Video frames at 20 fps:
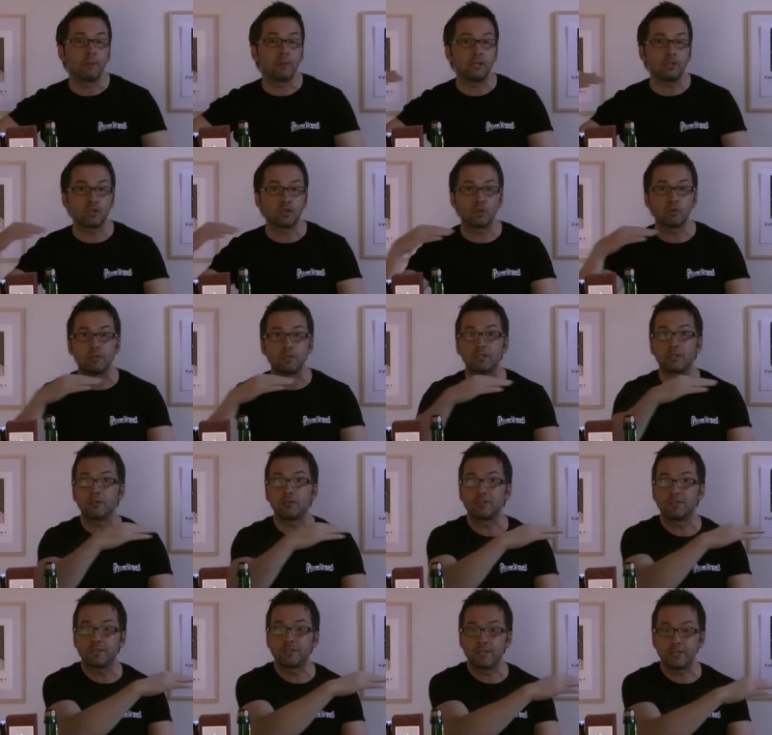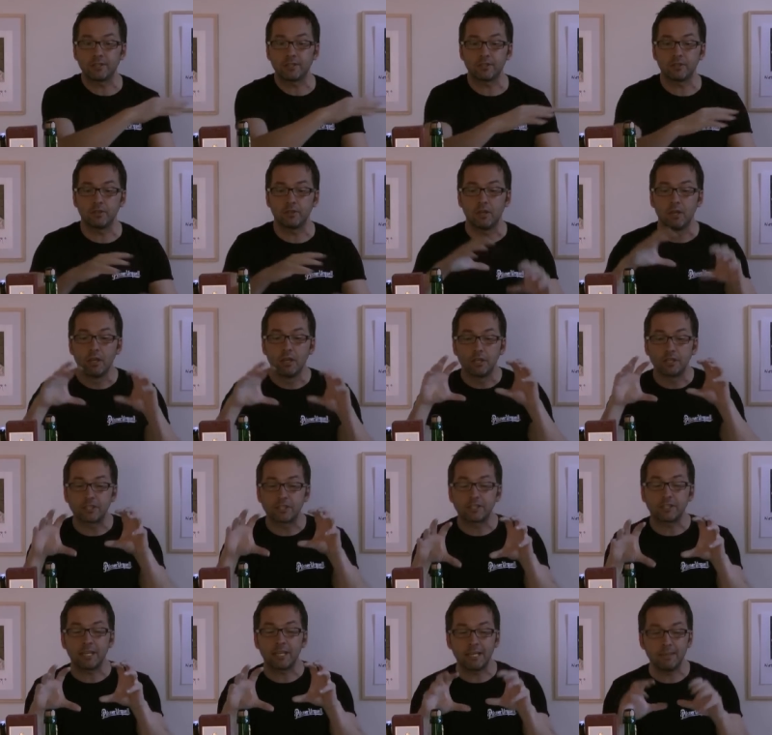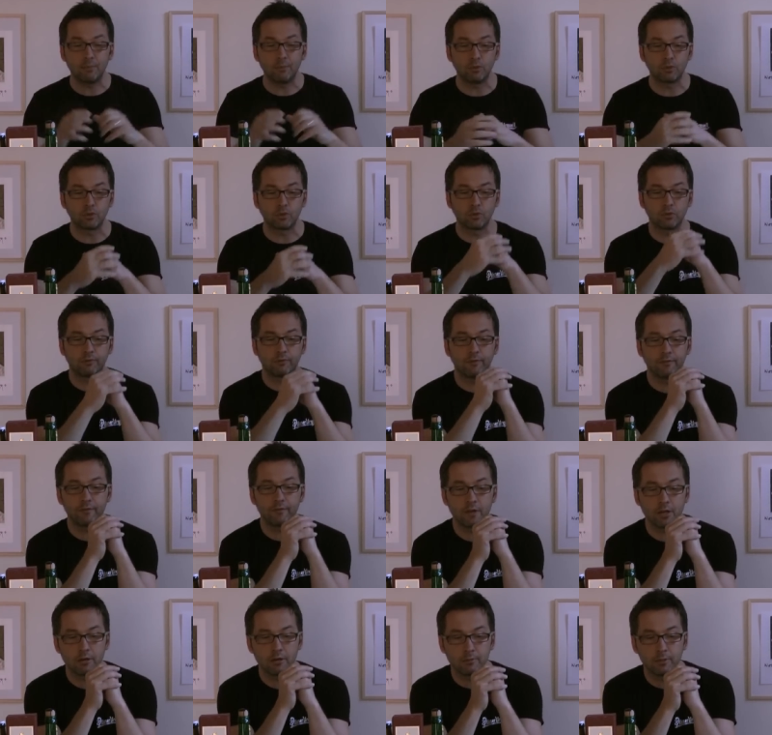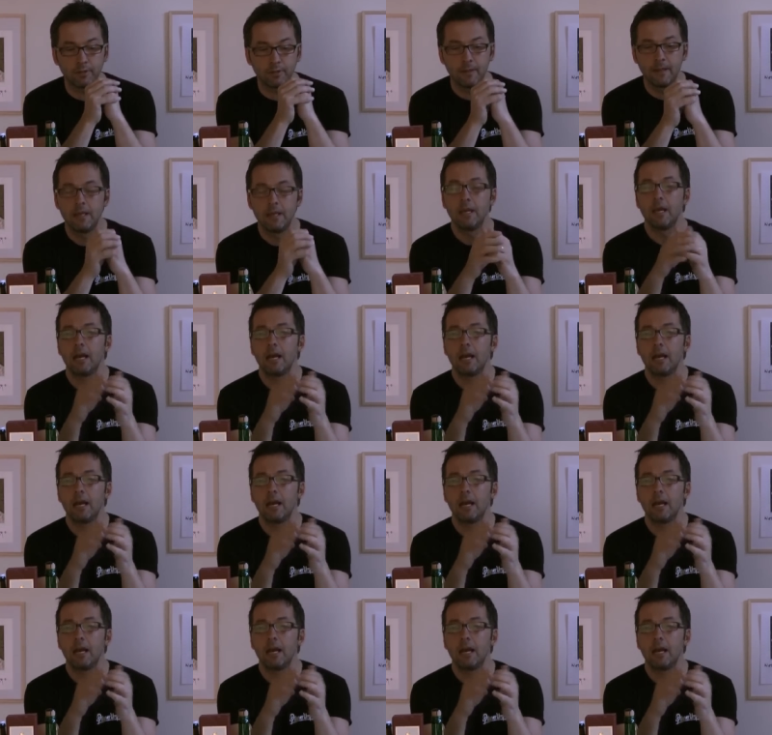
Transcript: Make sure it's a consistent, stable sort of environment.